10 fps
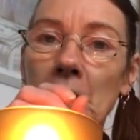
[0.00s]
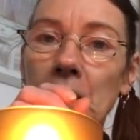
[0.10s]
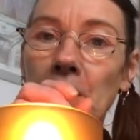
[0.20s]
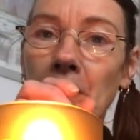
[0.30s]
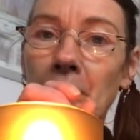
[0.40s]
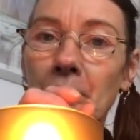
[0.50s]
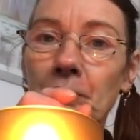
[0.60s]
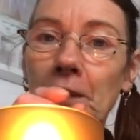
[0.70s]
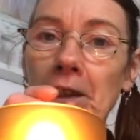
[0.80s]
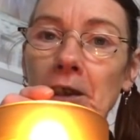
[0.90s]
to
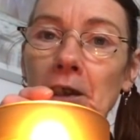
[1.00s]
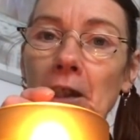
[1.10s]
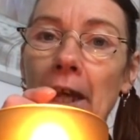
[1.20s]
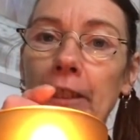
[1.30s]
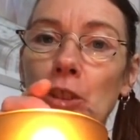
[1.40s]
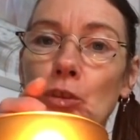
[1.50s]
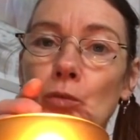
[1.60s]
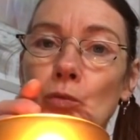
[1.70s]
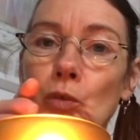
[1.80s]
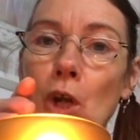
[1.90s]
feel and
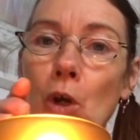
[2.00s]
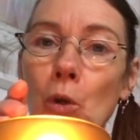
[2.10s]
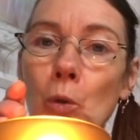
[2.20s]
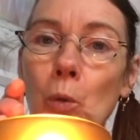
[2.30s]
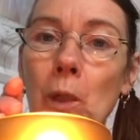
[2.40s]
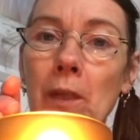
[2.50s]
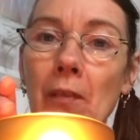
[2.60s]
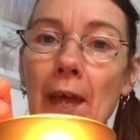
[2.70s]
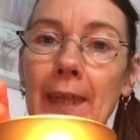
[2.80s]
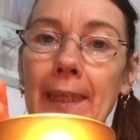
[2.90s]
grow
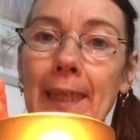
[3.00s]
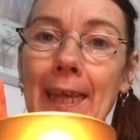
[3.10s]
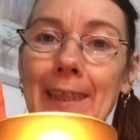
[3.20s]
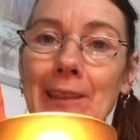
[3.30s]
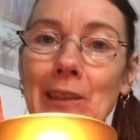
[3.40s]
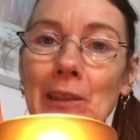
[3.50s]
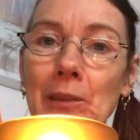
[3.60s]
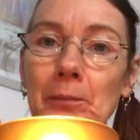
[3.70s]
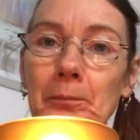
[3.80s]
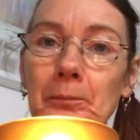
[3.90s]
that candle,
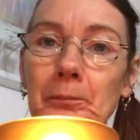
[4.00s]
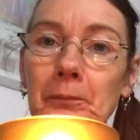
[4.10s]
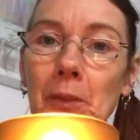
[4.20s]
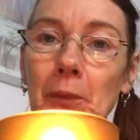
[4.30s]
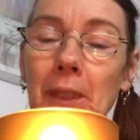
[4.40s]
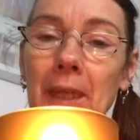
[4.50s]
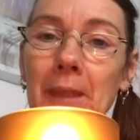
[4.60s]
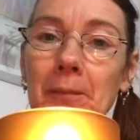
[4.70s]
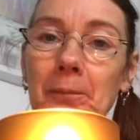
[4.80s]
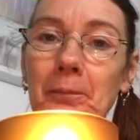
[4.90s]
okay?